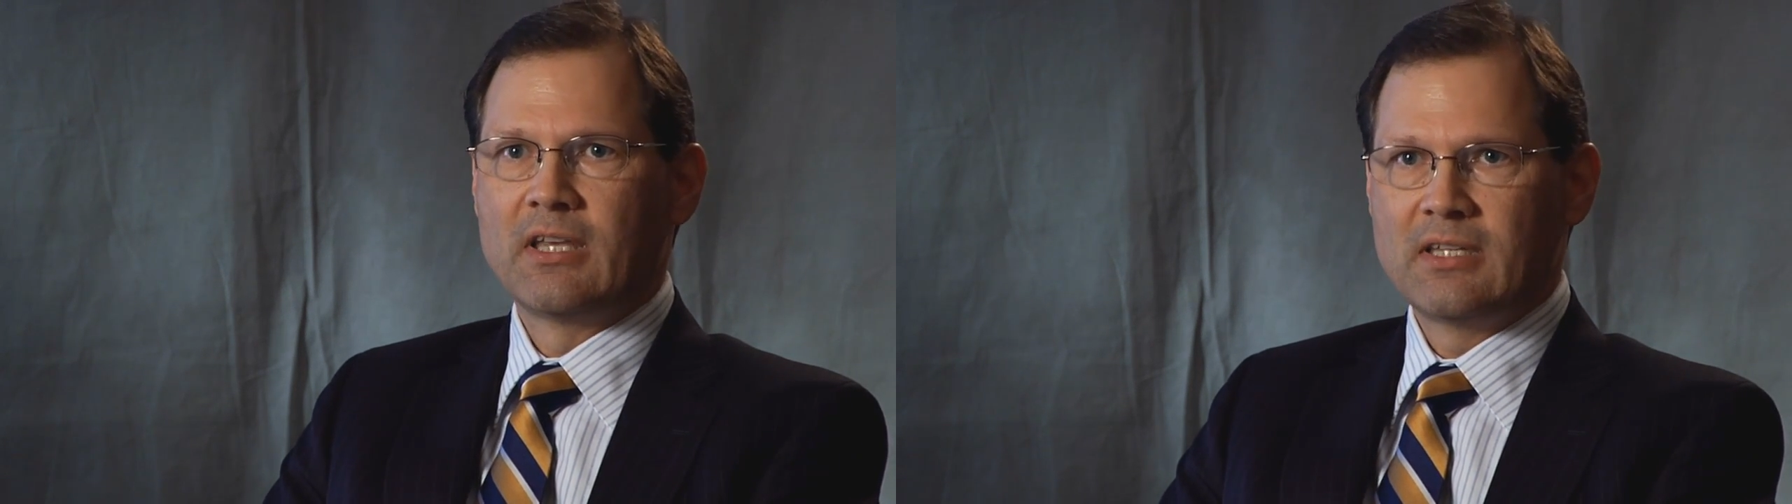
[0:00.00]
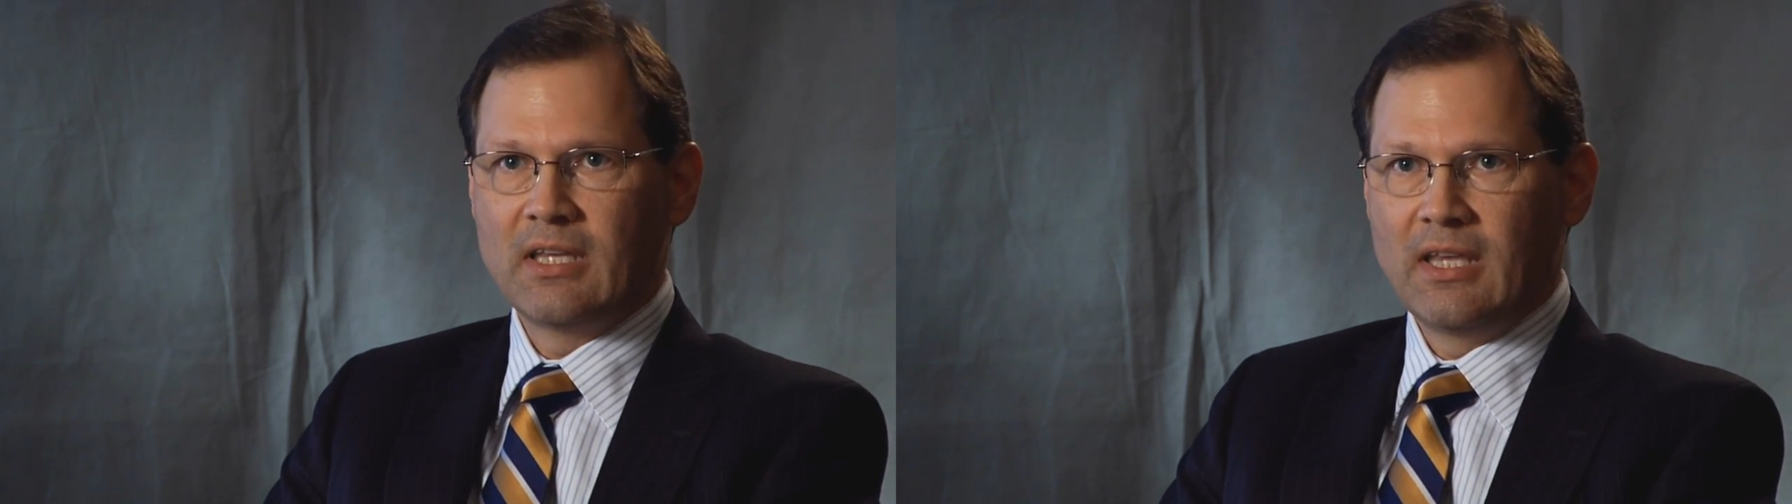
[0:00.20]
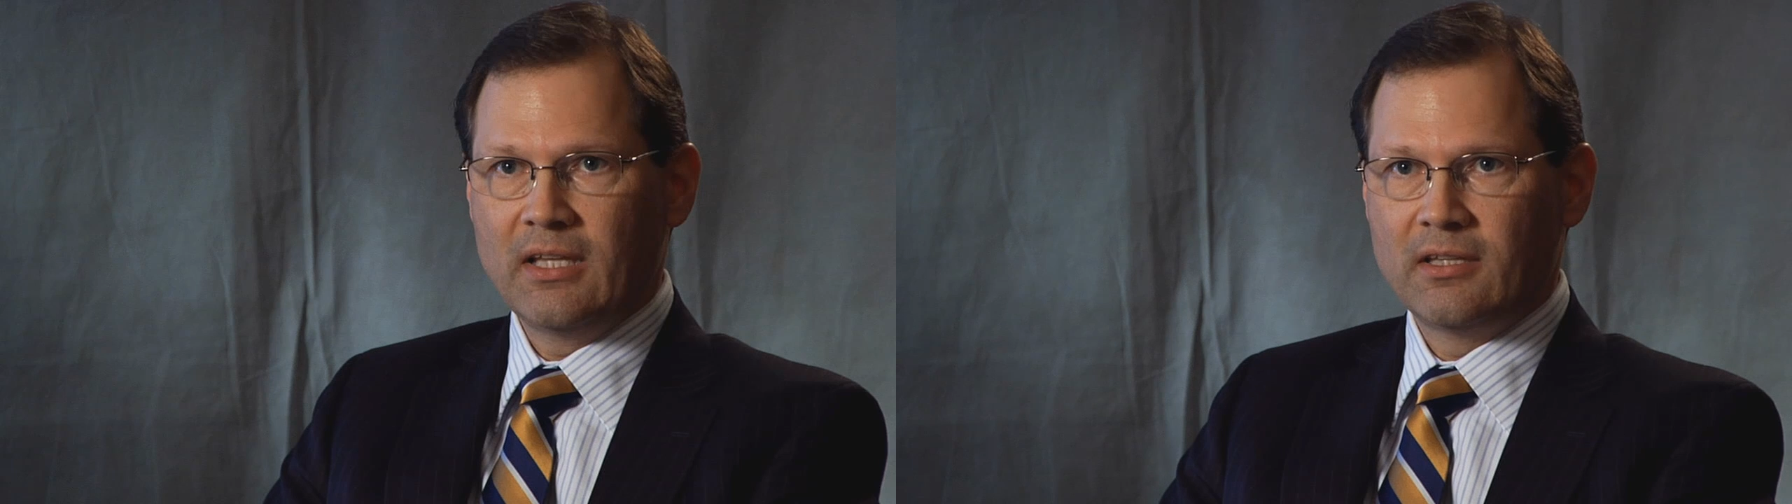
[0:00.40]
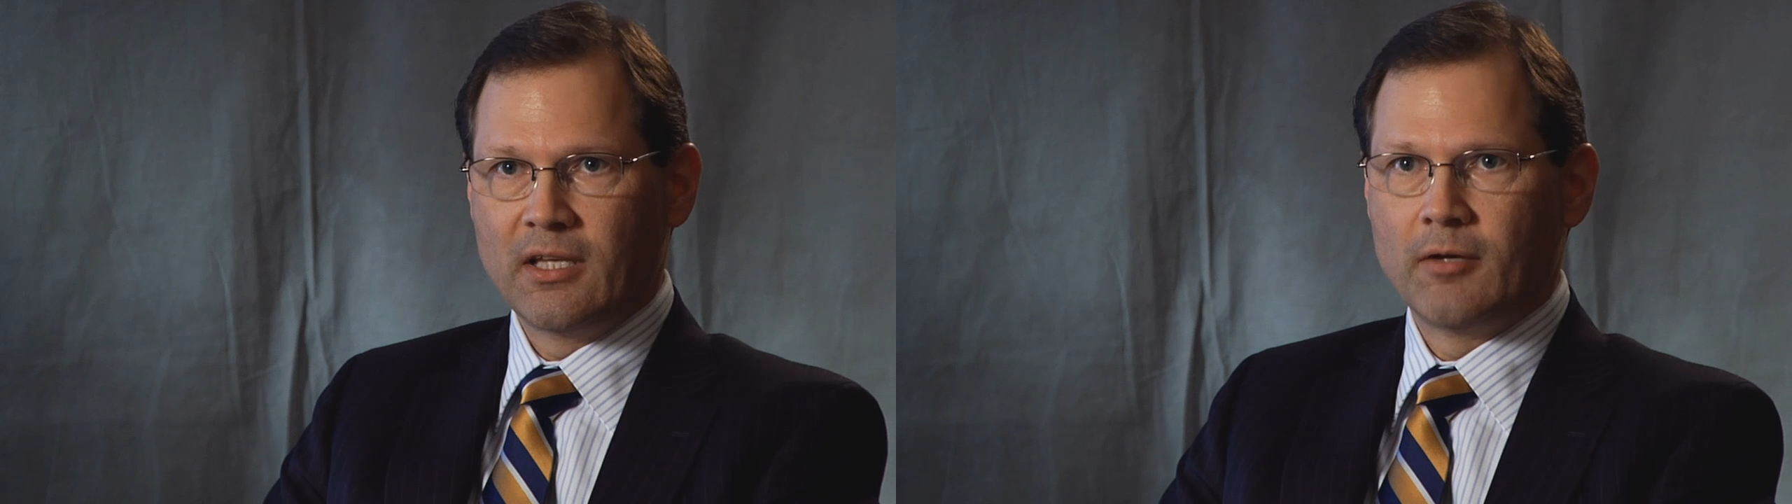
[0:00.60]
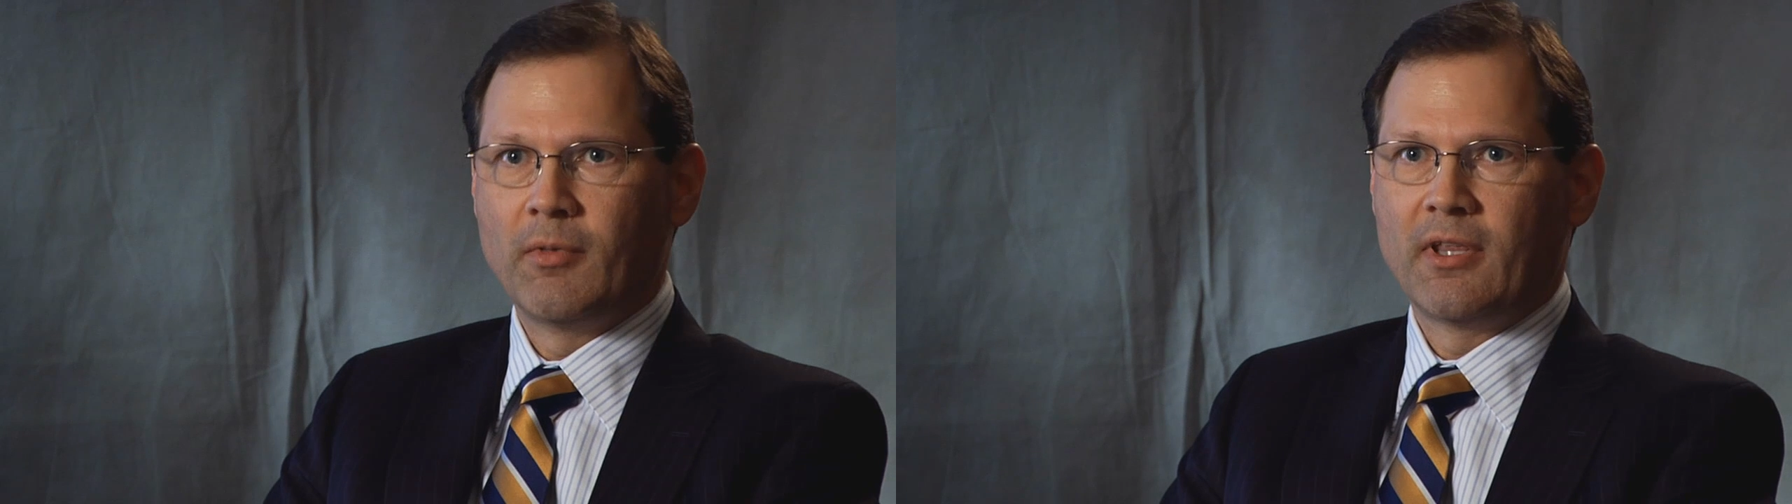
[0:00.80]
to get
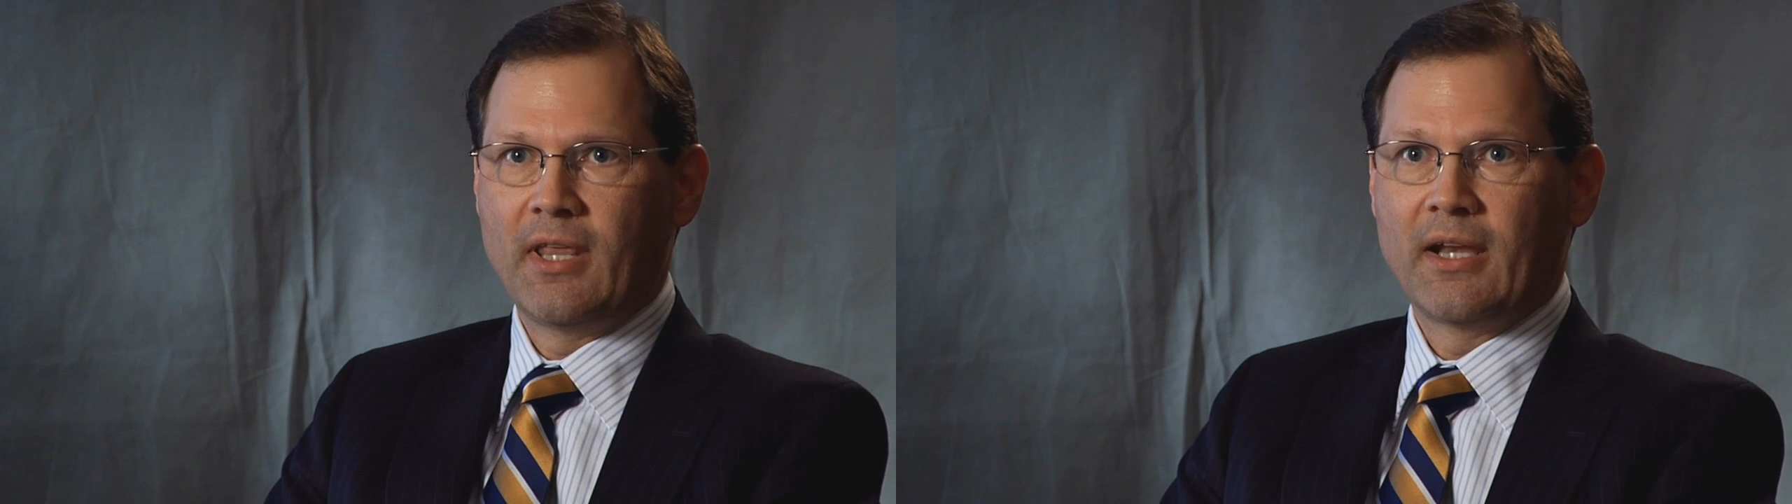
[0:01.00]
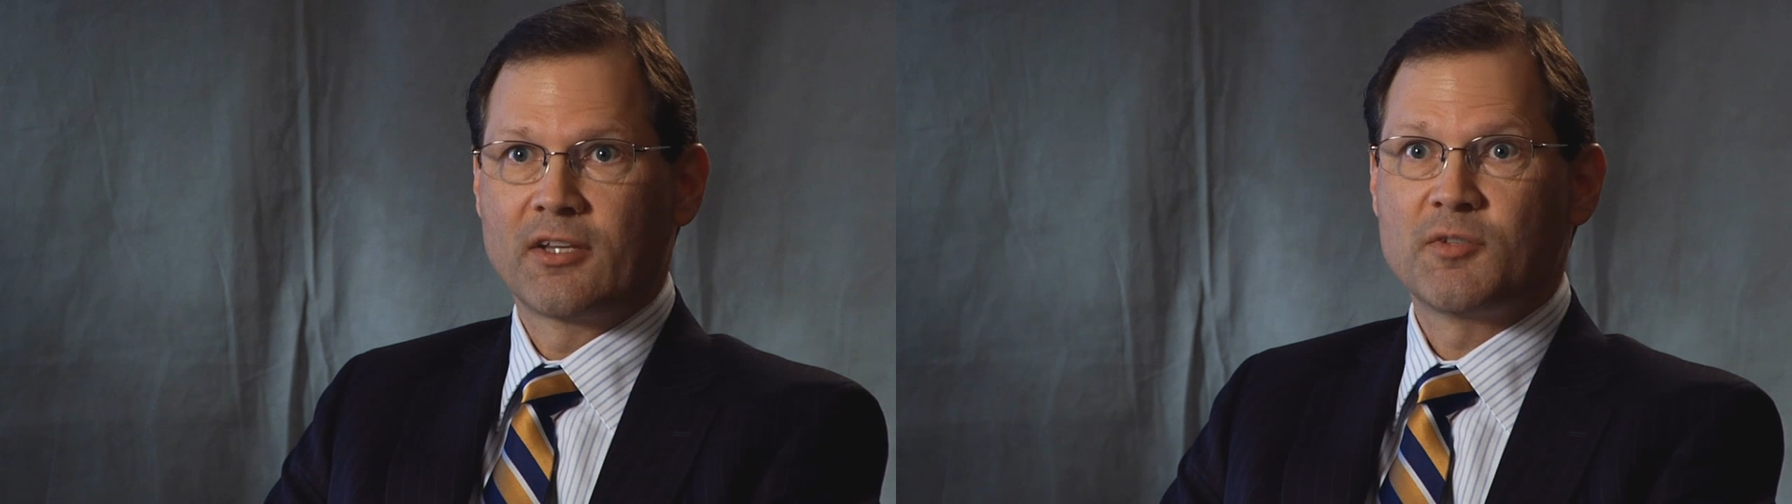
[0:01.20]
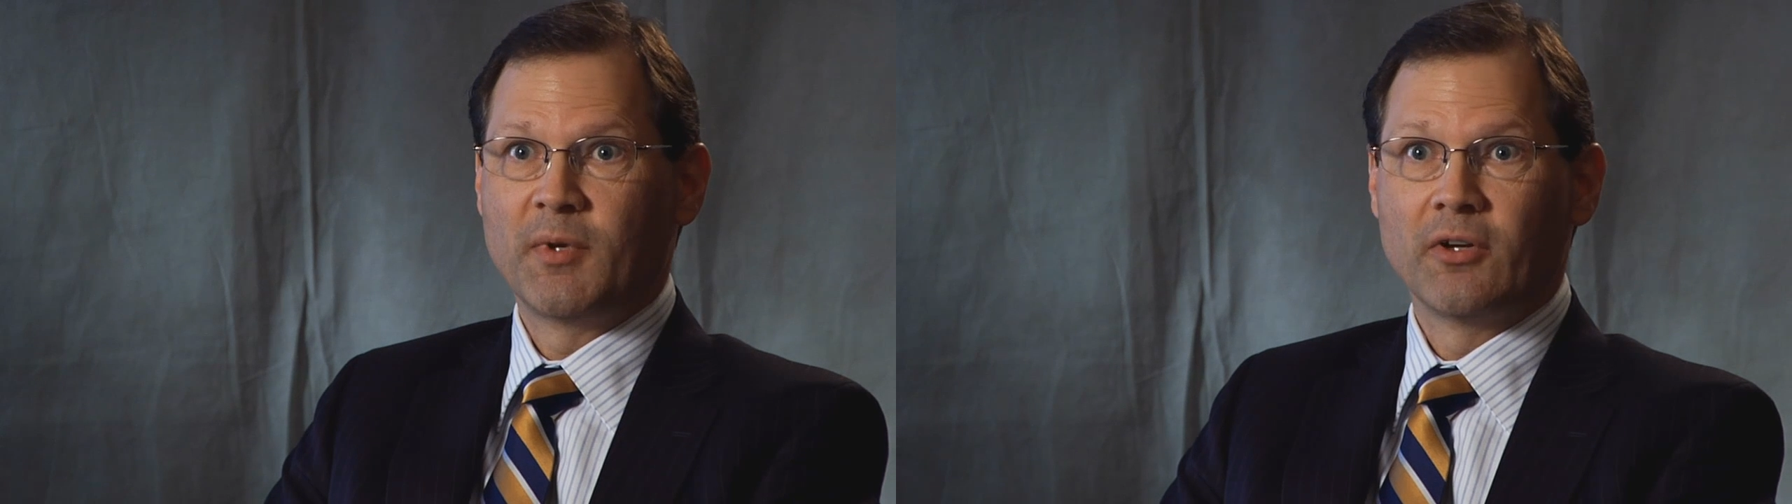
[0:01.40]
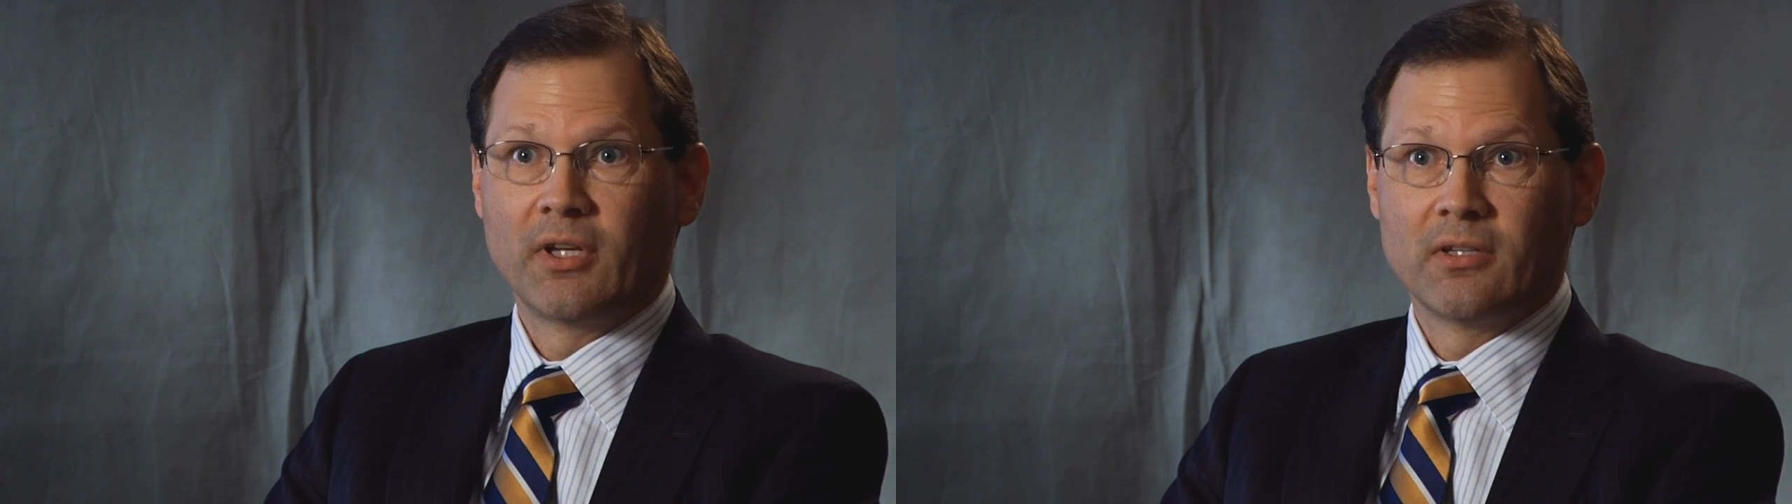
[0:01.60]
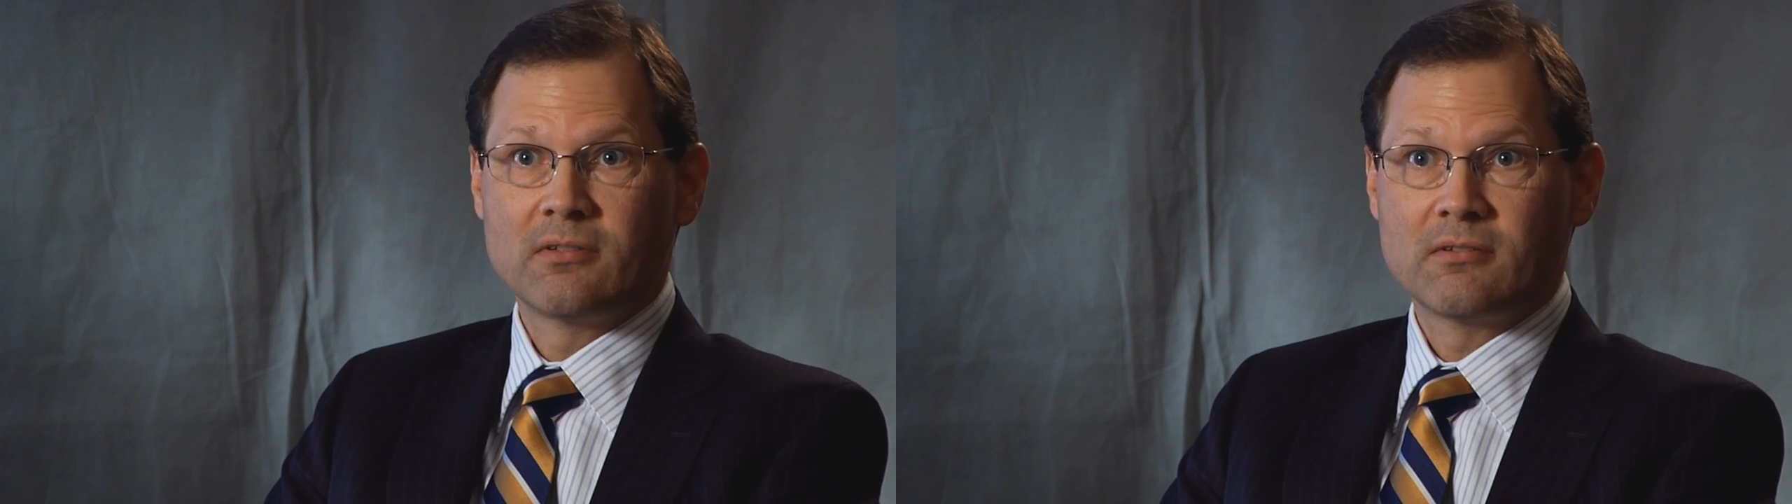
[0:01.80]
them that
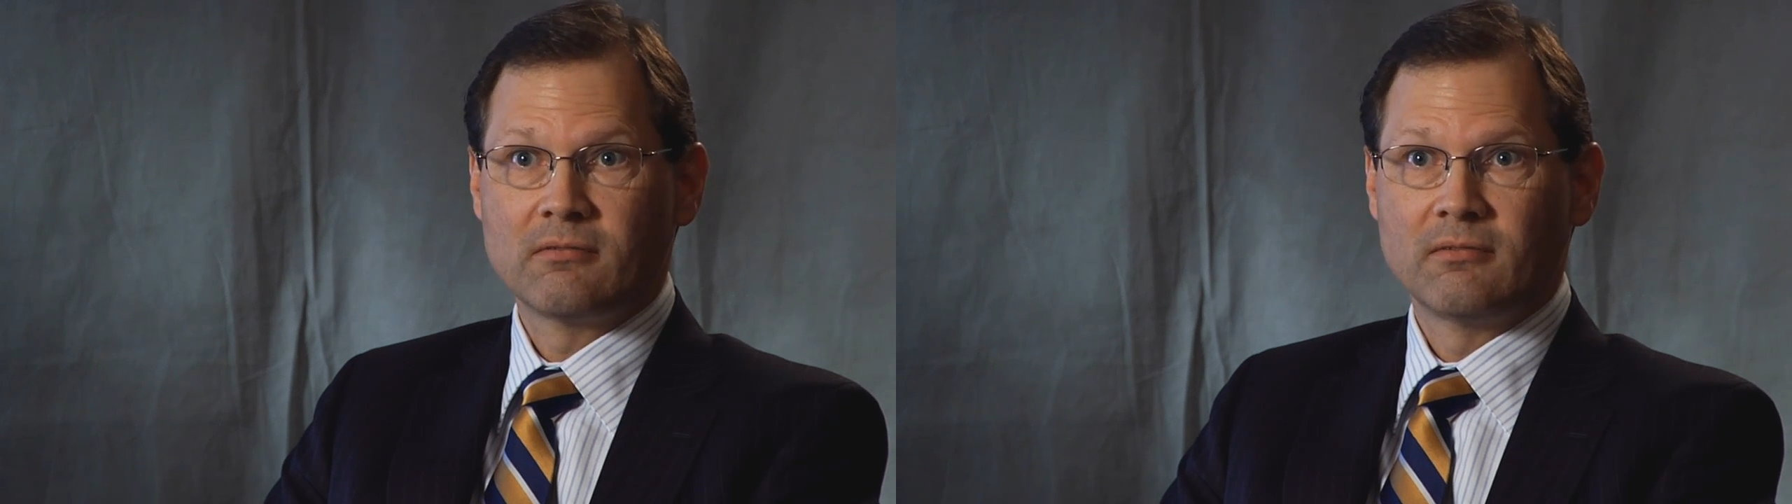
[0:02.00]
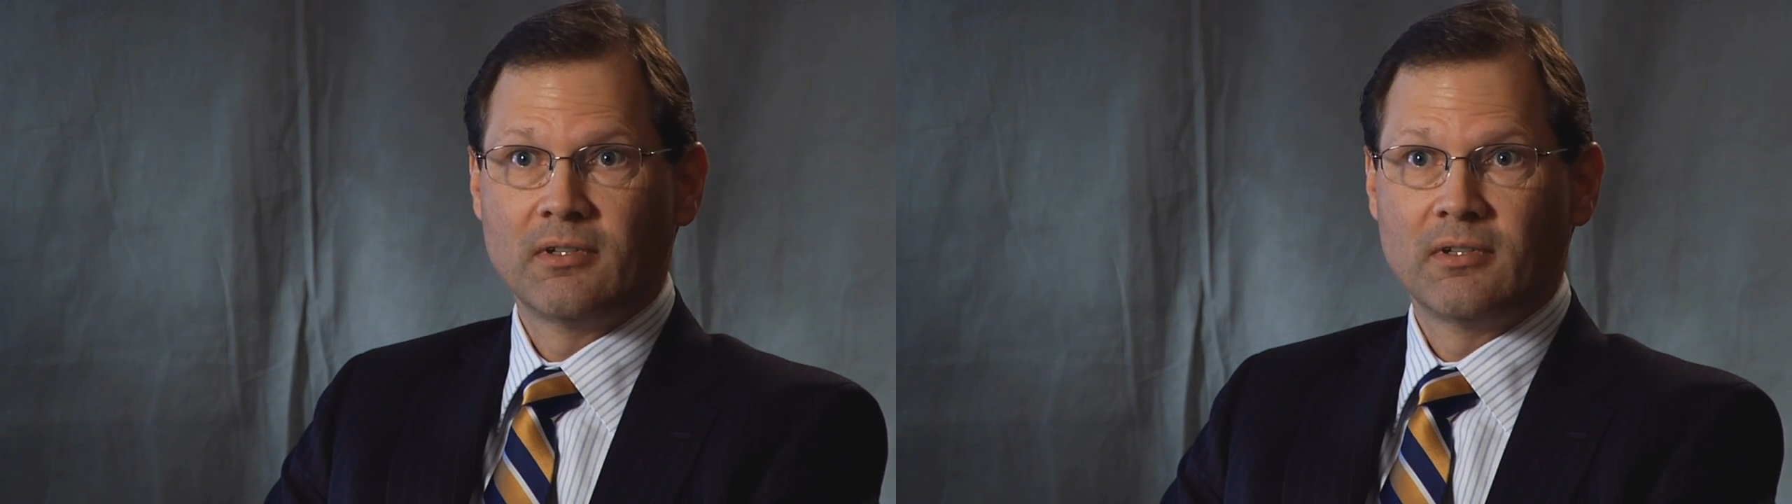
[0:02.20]
experience.